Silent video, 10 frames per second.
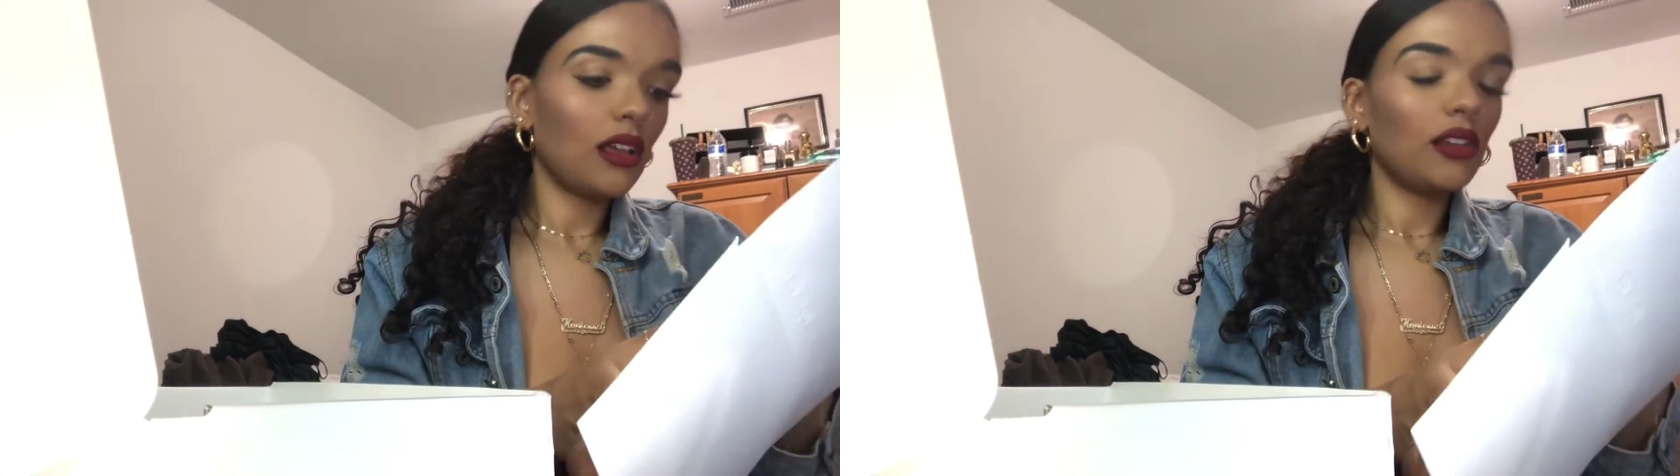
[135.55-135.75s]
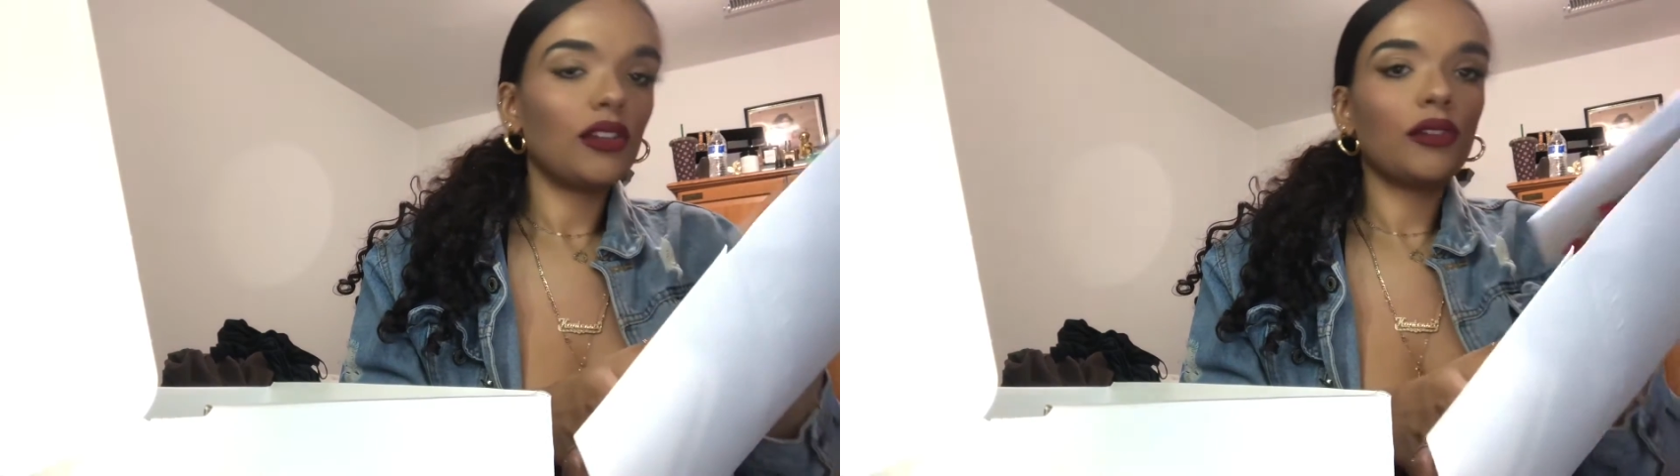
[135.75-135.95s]

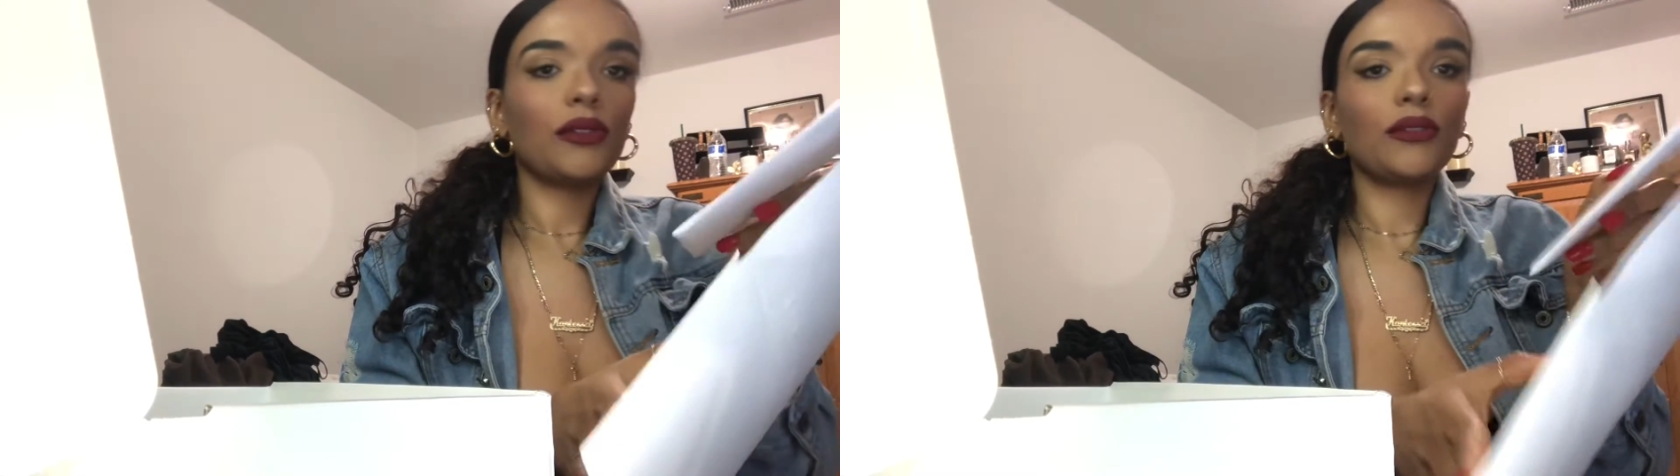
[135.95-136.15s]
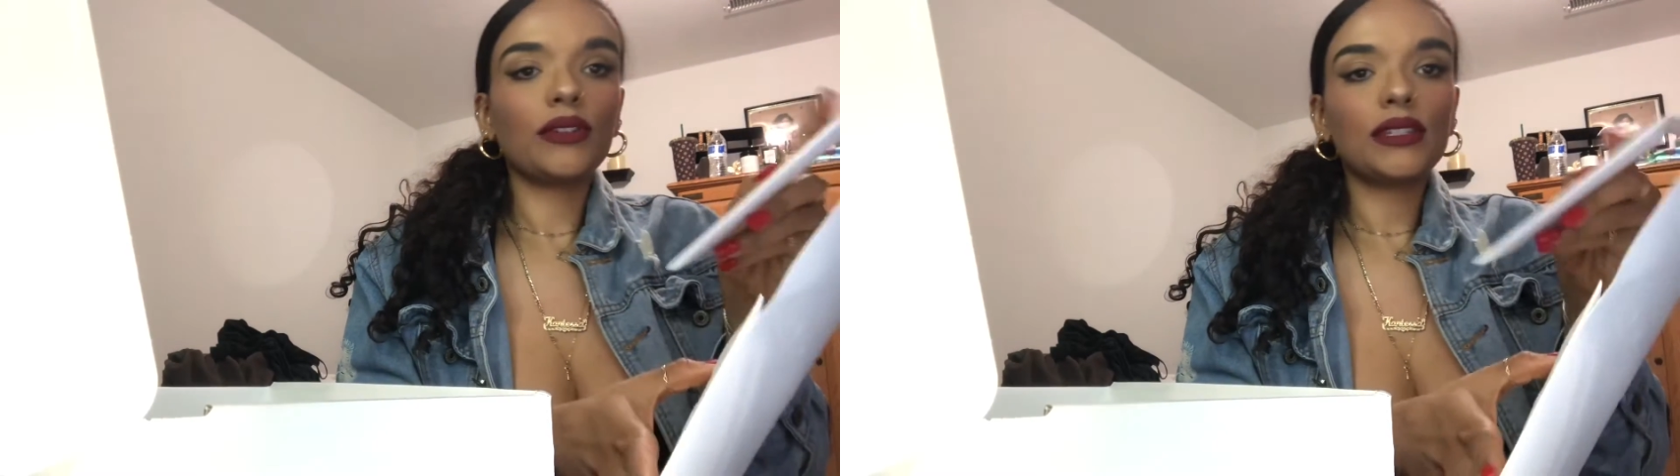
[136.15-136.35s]

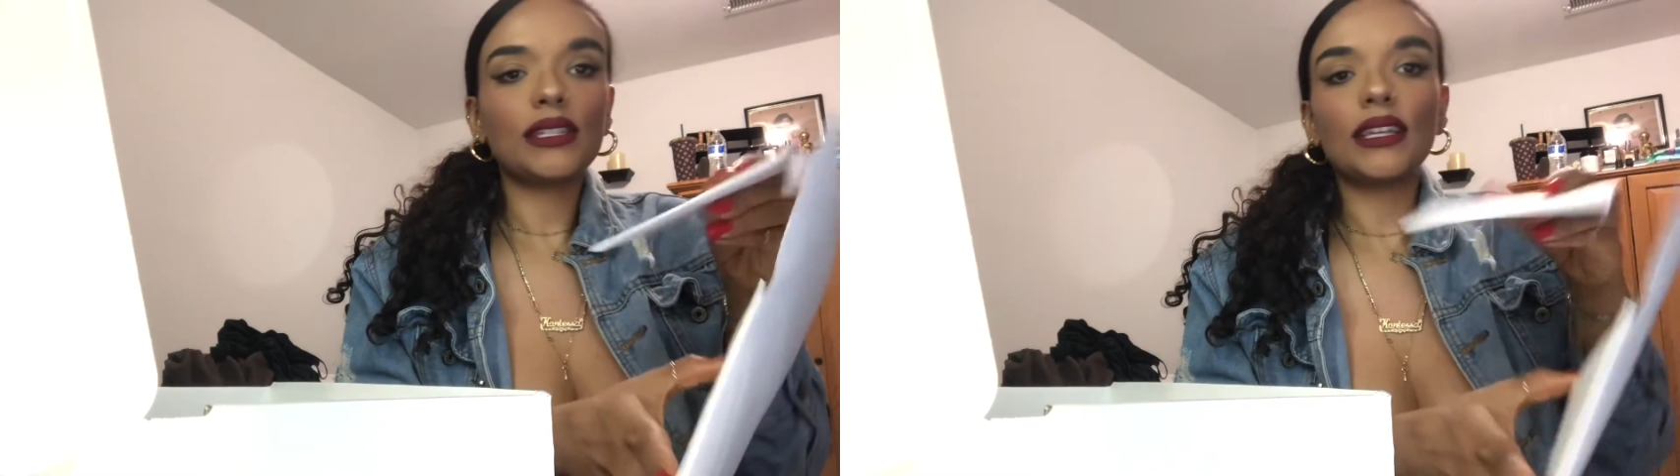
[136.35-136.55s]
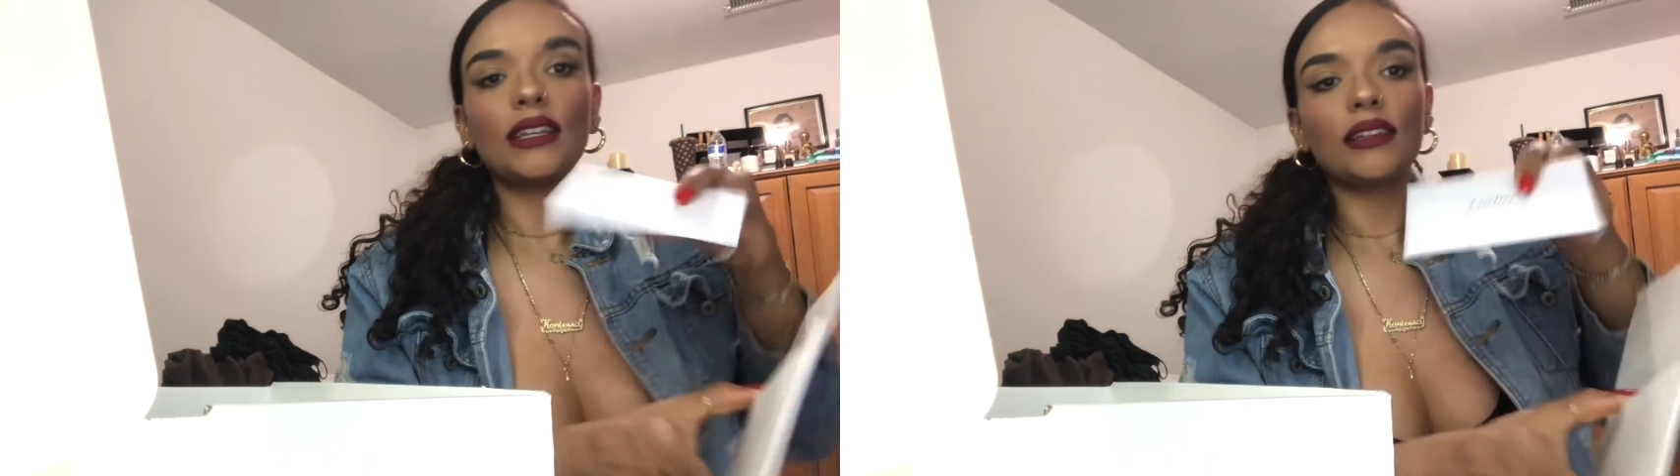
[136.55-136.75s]
the
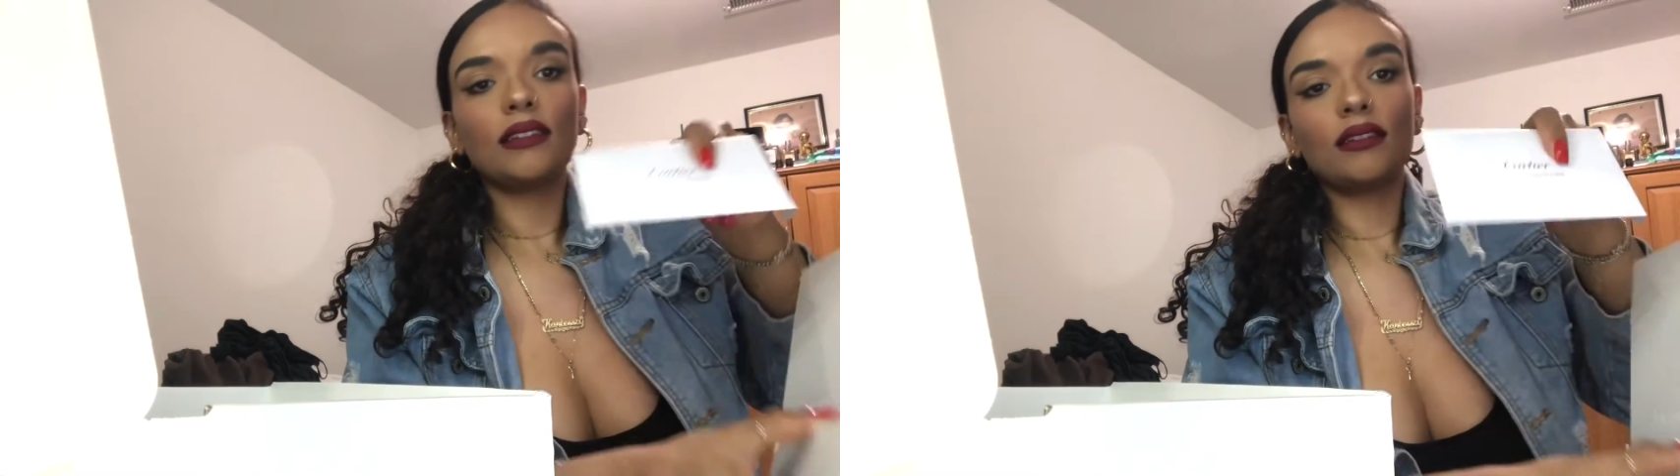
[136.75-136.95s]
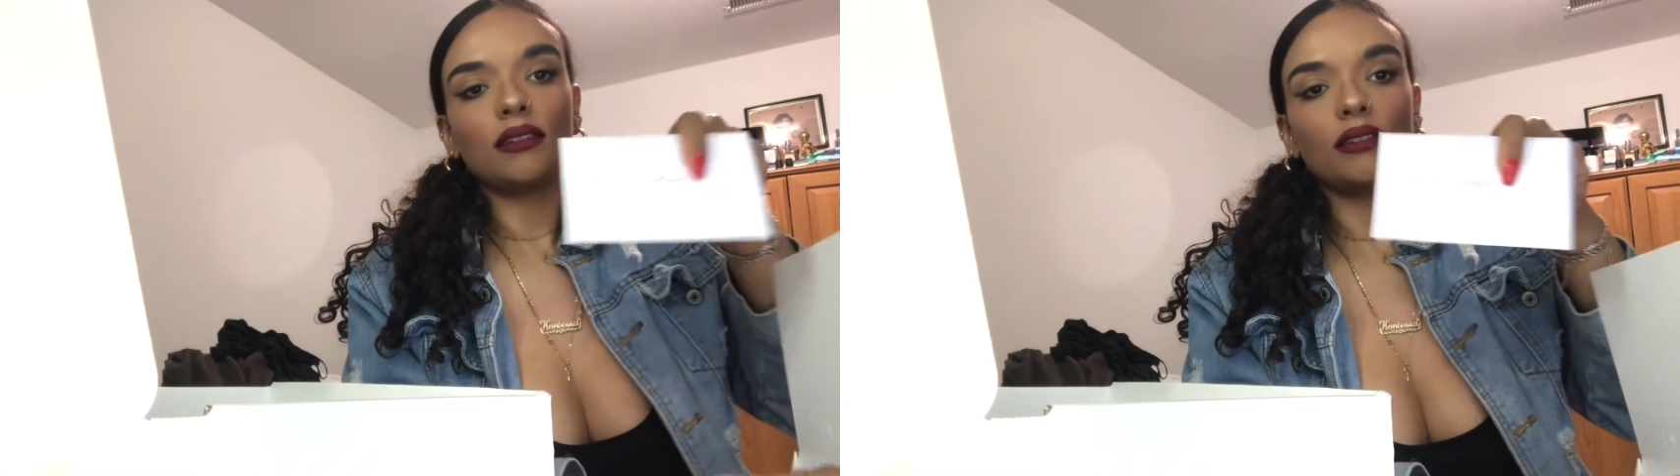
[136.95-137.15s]
receipt,